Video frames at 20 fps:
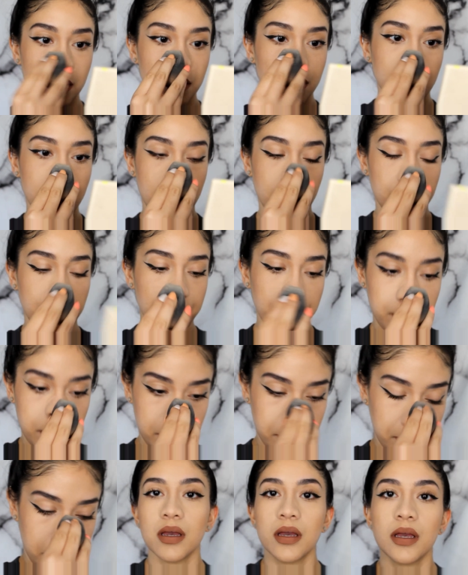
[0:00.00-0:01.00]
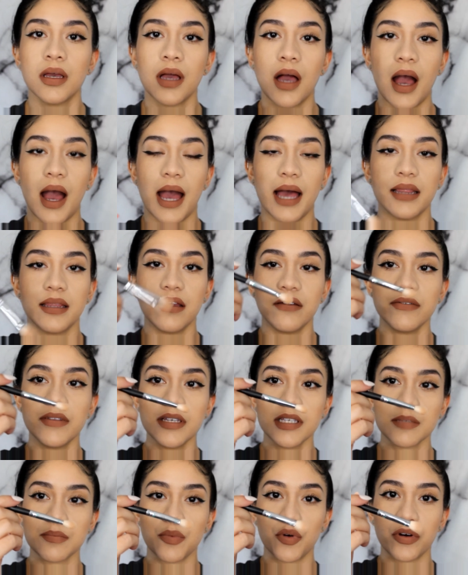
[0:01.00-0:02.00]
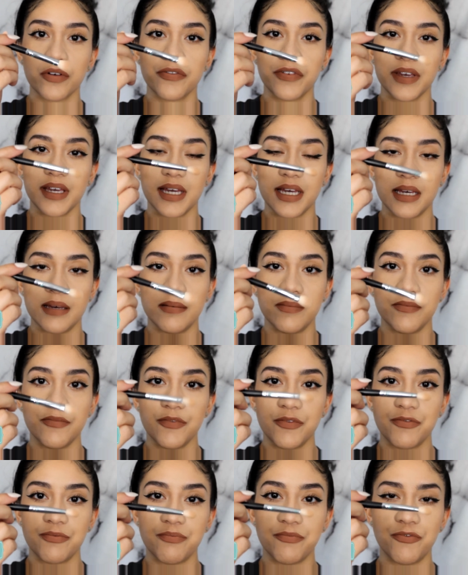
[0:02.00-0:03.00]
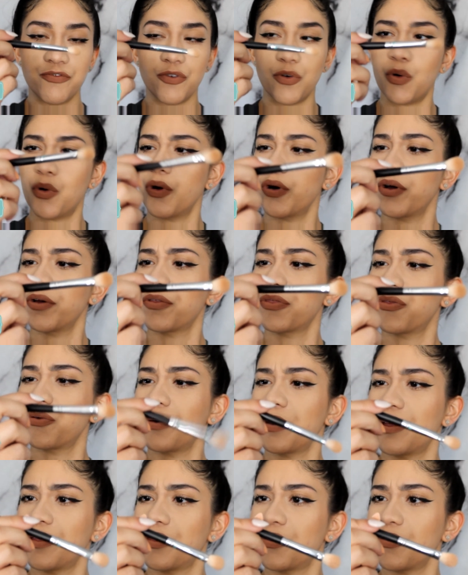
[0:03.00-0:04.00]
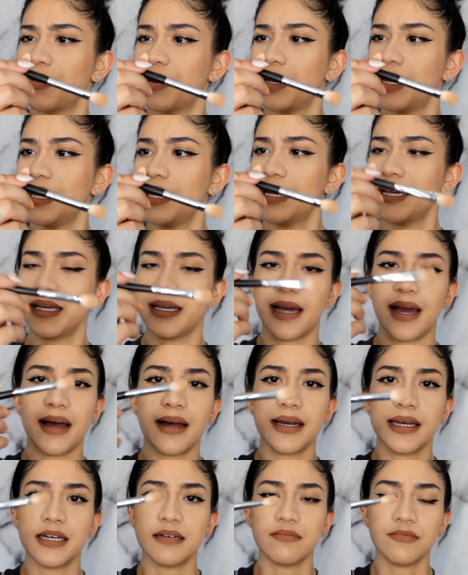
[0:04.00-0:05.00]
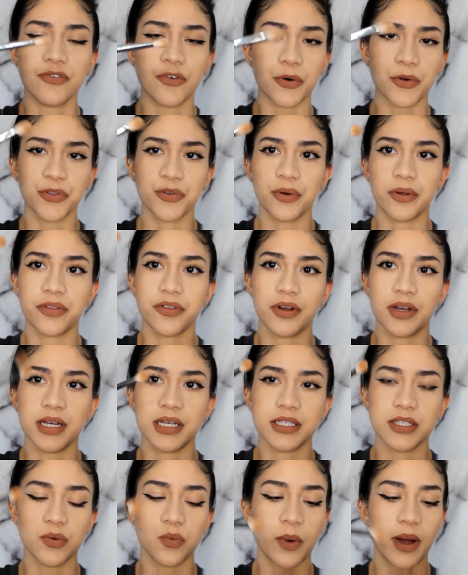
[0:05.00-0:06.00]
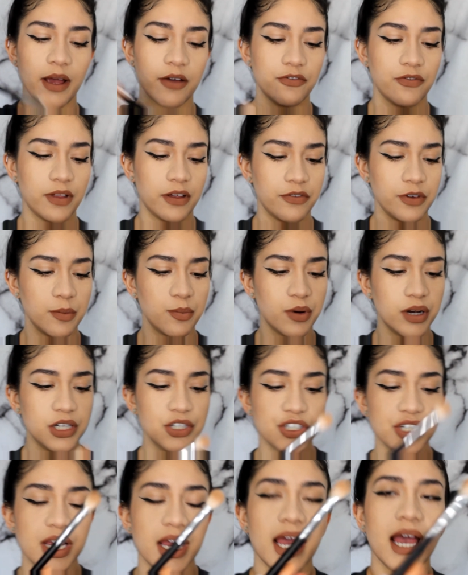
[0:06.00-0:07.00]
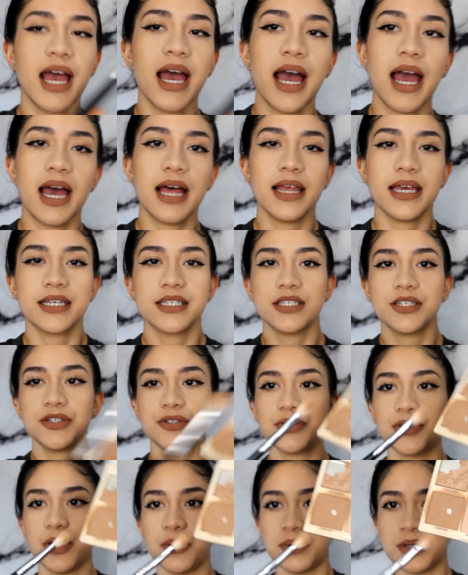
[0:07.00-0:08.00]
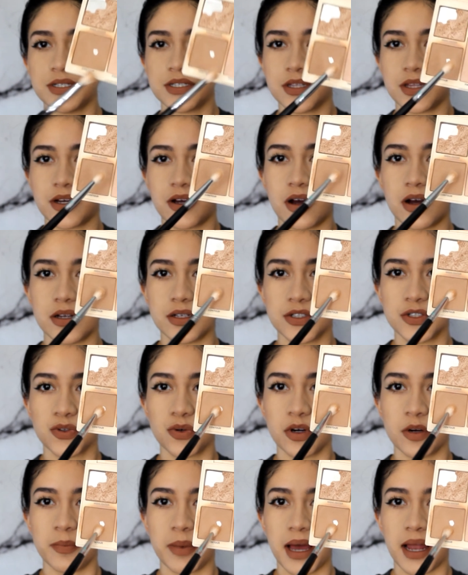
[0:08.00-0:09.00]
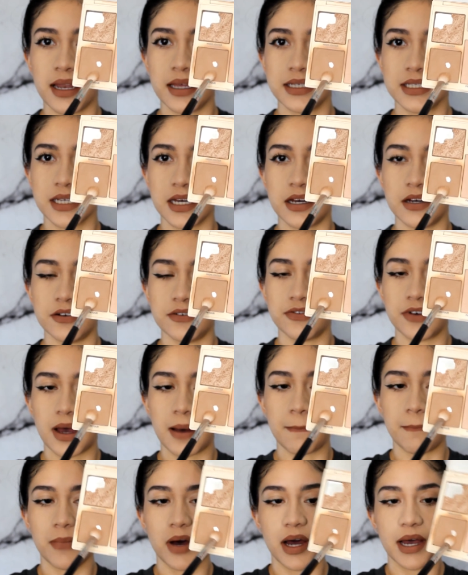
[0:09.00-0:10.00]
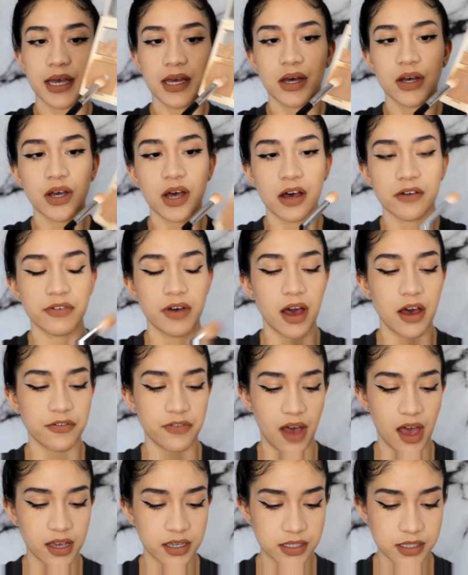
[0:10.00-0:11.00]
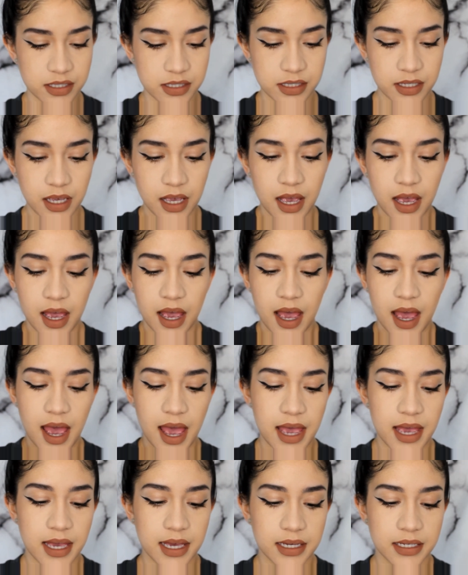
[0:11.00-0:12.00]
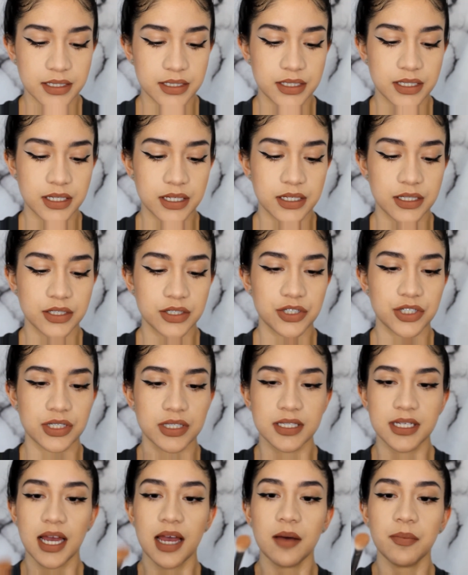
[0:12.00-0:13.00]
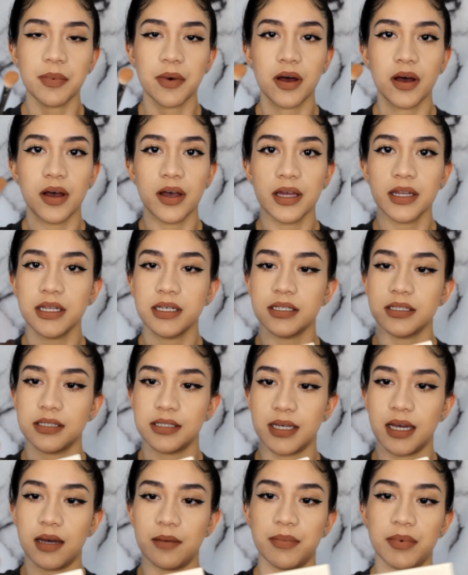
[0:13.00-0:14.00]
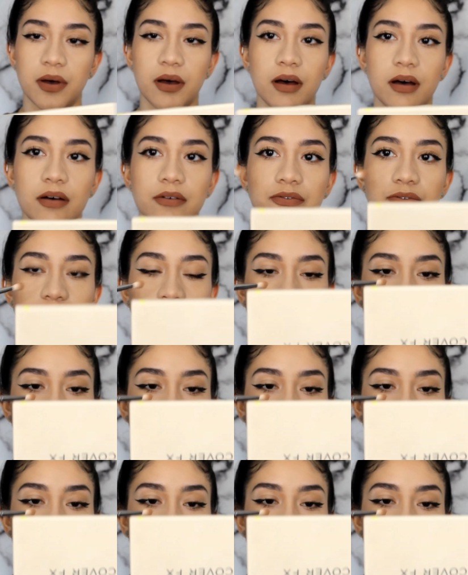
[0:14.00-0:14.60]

Okay. I love this Morphe M433. Yeah, M433 is a white fluffy brush. I like to go into the contour palette of my Cover FX and just tap on, tap off,